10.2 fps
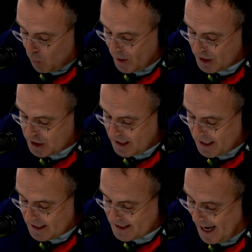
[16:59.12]
Which
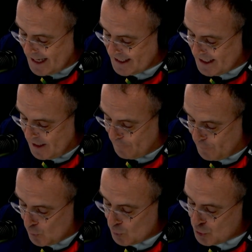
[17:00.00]
is a
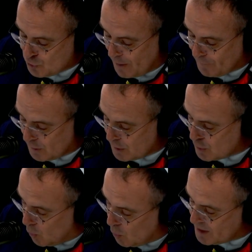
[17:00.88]
seafood,
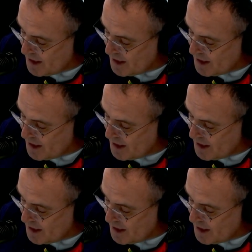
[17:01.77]
truffles or